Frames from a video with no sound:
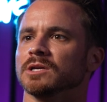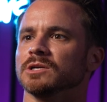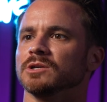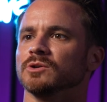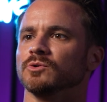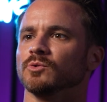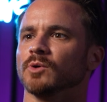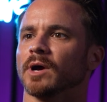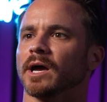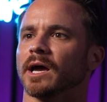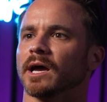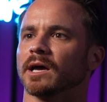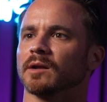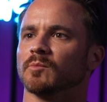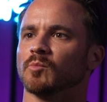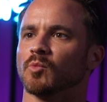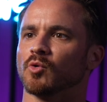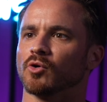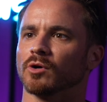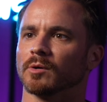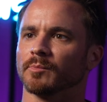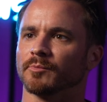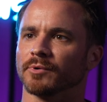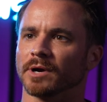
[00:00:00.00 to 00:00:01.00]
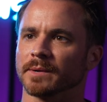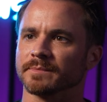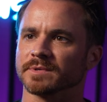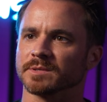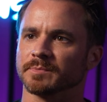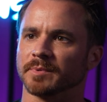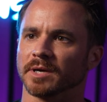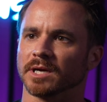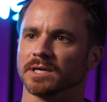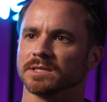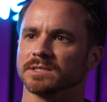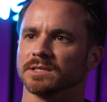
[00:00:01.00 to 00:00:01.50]
You had more prep
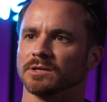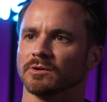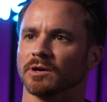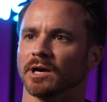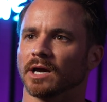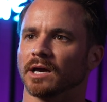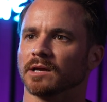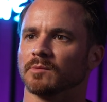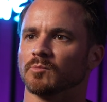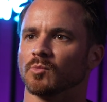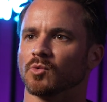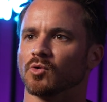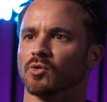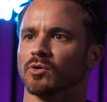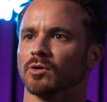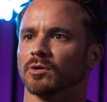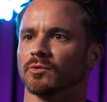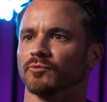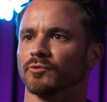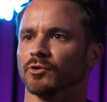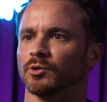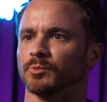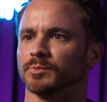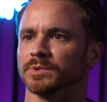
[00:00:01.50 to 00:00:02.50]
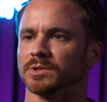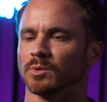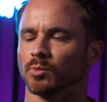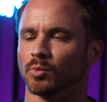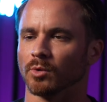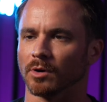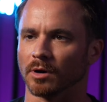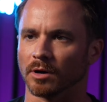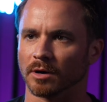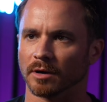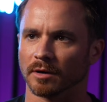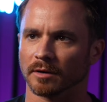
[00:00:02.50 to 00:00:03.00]
space, you had more room to
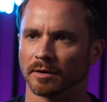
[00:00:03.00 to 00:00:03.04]
work.